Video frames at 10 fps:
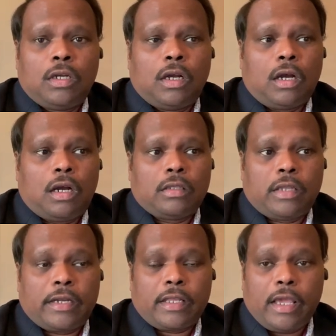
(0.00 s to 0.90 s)

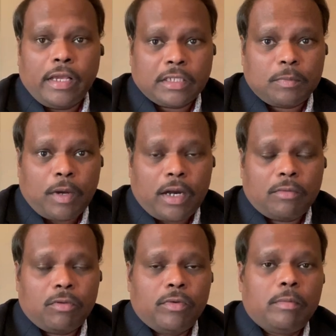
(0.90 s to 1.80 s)
That x part
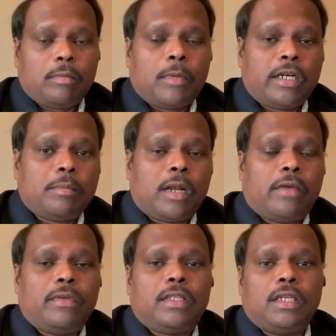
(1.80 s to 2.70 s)
we will multiply
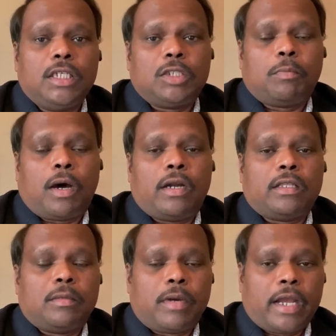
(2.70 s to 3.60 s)
with each part in
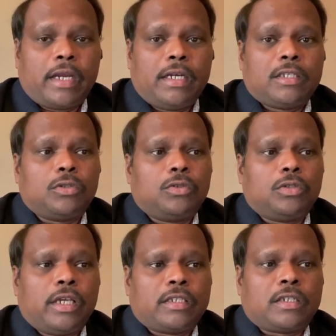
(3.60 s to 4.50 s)
the bracket. So
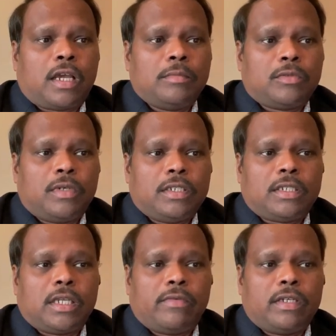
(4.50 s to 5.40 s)
x times
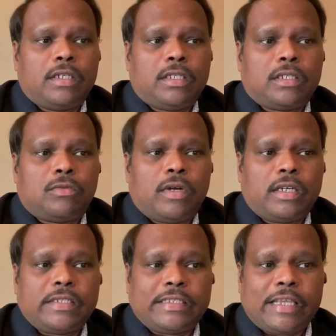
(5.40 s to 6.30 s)
27 is
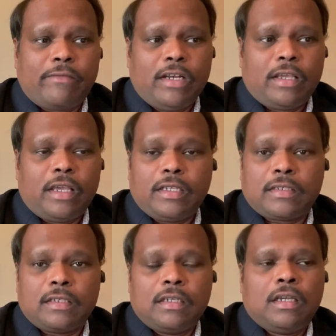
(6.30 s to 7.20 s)

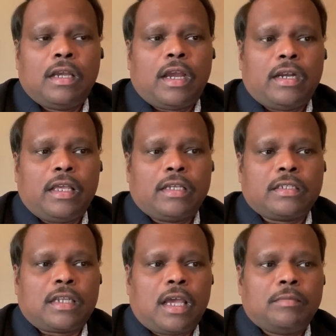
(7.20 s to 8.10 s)
27x and x
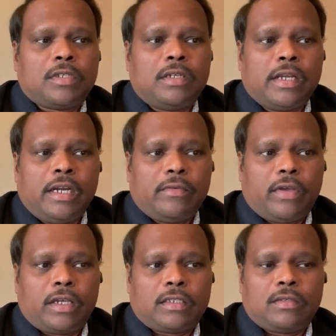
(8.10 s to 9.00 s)
times negative
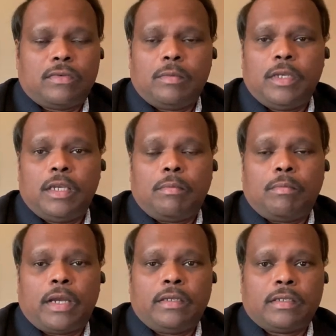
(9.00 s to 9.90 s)
x will be
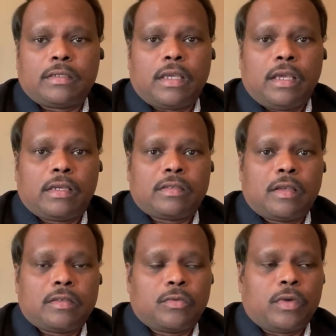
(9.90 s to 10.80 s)
minus x
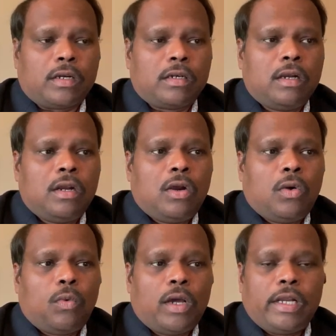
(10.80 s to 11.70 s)
square.
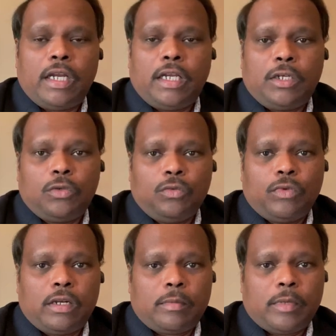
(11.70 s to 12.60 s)
182 will
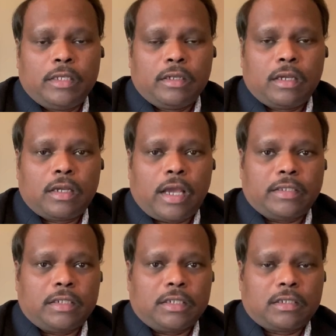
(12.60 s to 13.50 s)
remain as
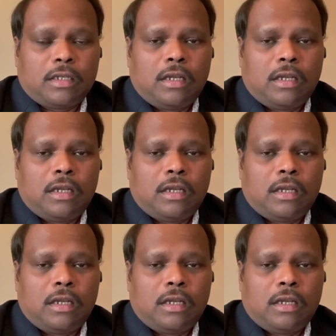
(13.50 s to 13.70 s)
it is.